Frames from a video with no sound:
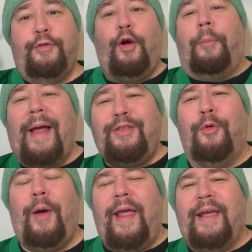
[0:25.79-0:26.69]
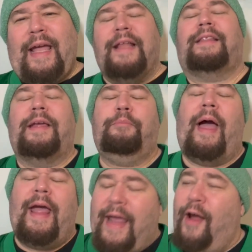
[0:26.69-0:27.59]
You're by the way, King
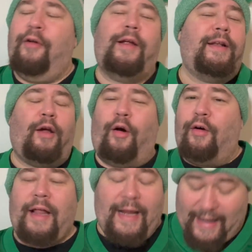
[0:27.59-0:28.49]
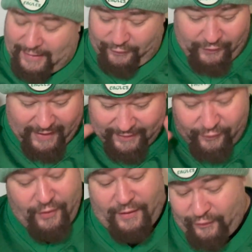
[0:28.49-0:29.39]
Dingbat here, and all I gotta say
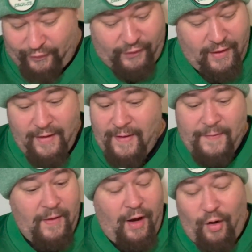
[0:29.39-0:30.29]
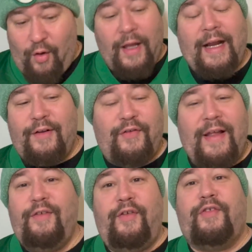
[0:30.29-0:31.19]
is this.
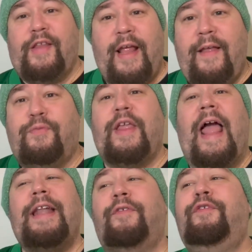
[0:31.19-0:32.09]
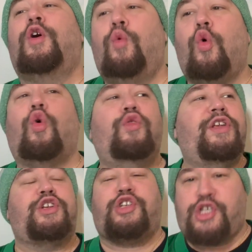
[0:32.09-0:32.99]
Today, the NFL world
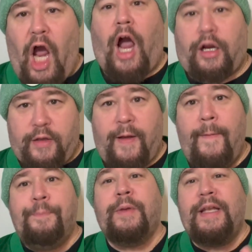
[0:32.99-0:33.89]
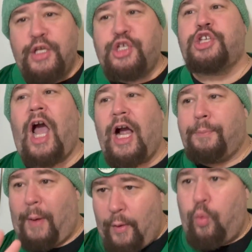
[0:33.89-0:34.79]
is shocked. It is
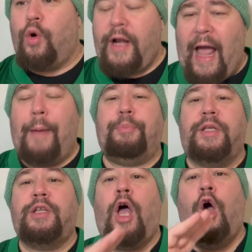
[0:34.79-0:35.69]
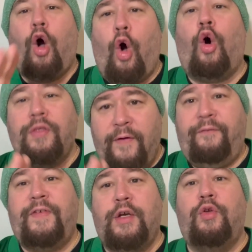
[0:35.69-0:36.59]
shocked by what happened on the
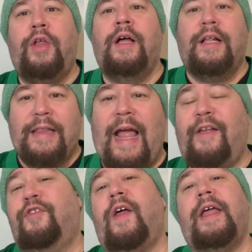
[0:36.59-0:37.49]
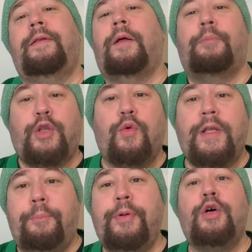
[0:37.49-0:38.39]
field last night between
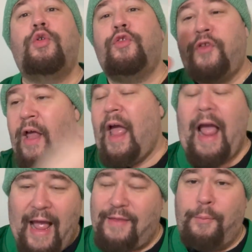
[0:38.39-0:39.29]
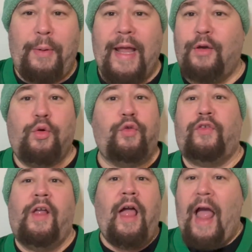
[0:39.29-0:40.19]
the Bills and the
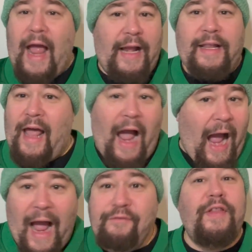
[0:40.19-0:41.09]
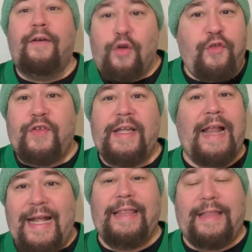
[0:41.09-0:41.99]
Bengals. And I've never seen
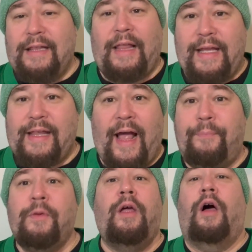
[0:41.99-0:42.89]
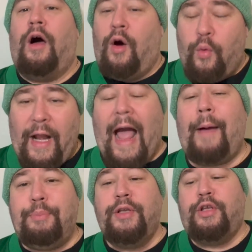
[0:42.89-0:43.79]
anything like that. What
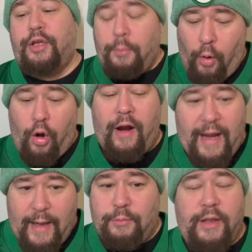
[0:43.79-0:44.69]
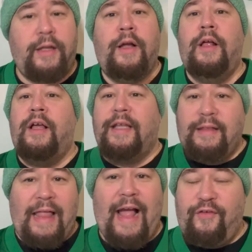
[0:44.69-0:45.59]
happened to Damar Hamlin
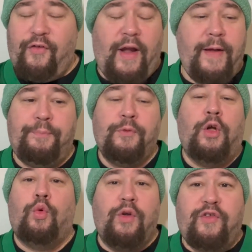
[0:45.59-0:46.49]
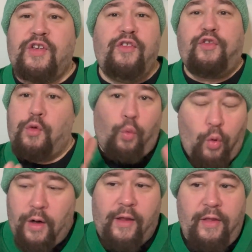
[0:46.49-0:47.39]
last night was just
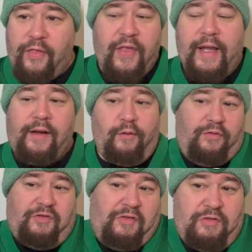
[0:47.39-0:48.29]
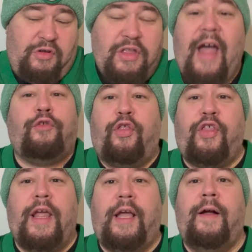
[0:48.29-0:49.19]
one of the things you never
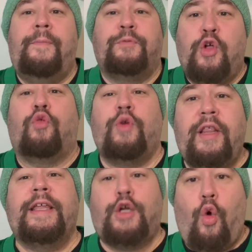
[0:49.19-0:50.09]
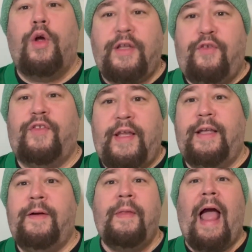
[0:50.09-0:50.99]
think you're really going to see
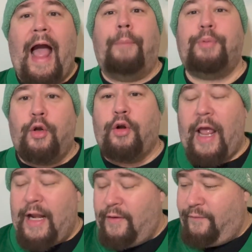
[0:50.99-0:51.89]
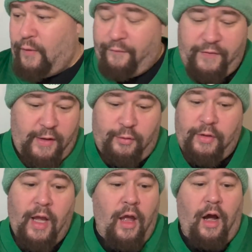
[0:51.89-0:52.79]
happen on an NFL field.
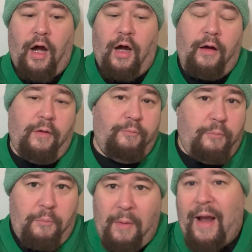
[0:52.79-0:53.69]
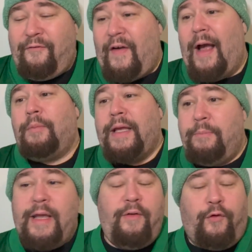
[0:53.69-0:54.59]
My family and
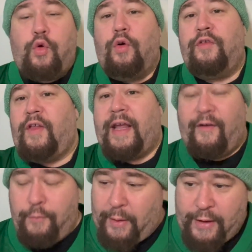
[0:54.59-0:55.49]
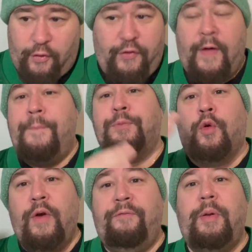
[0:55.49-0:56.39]
me, of course, like everybody else,
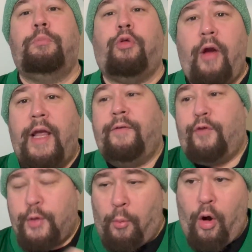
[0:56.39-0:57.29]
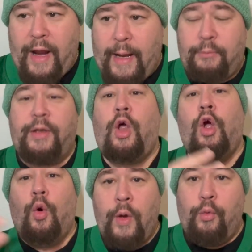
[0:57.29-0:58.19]
we've been praying for Damar Hamlin.
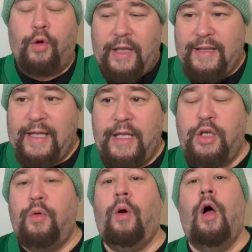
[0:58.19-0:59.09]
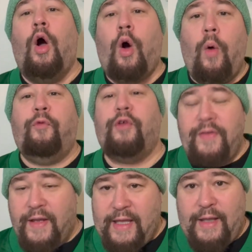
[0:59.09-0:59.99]
We will continue. Hopefully
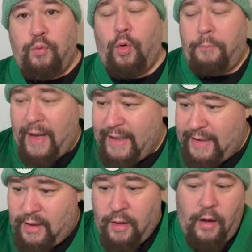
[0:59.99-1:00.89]
the kid will make it.